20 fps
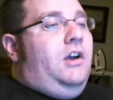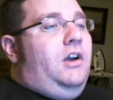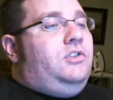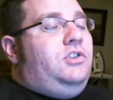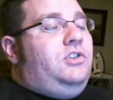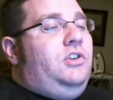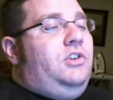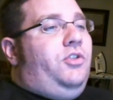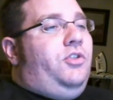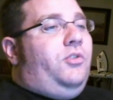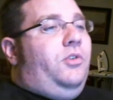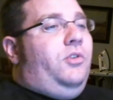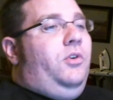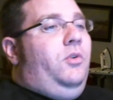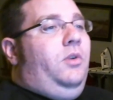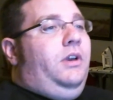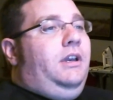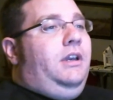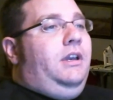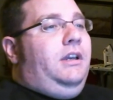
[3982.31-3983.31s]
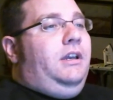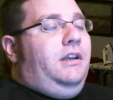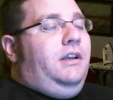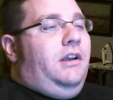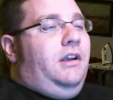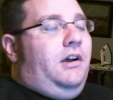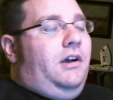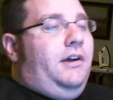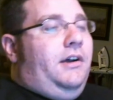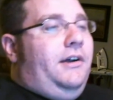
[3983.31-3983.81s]
She threw in
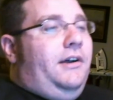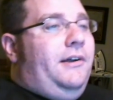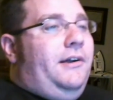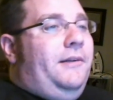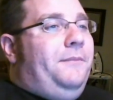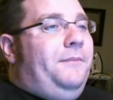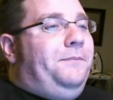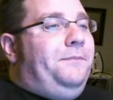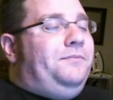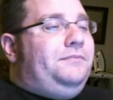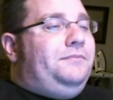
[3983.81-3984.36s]
all